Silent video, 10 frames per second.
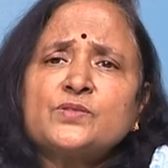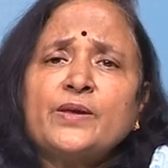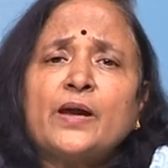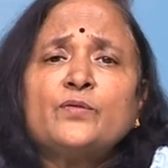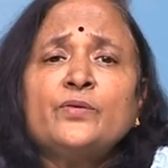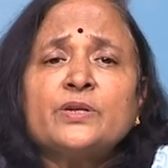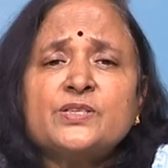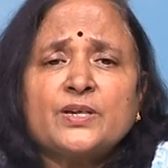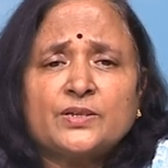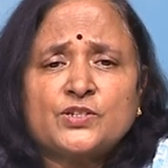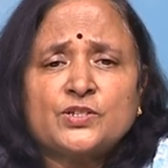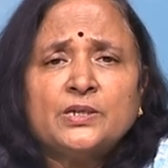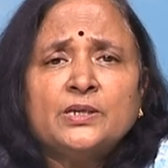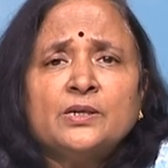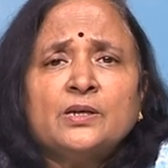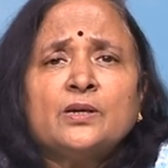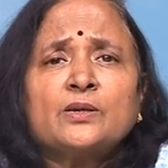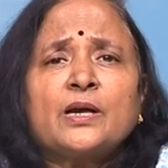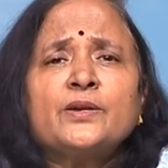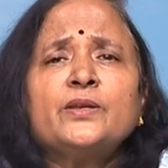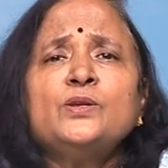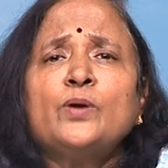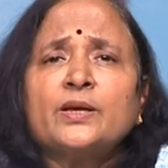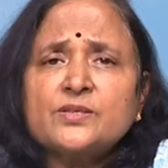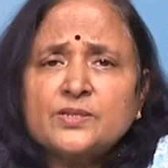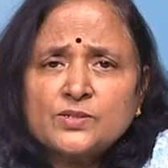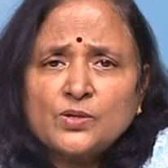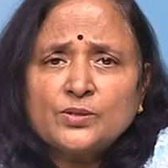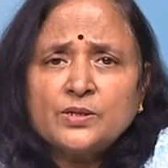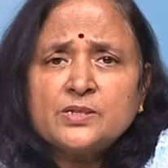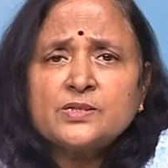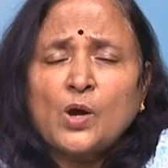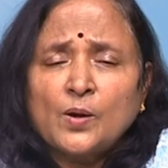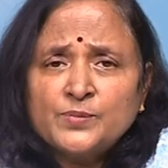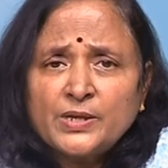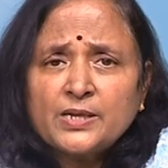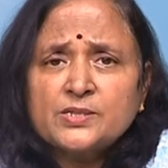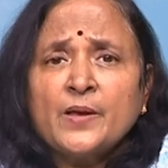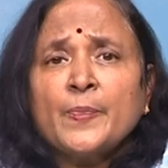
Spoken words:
We have to research, continue our research on these objects,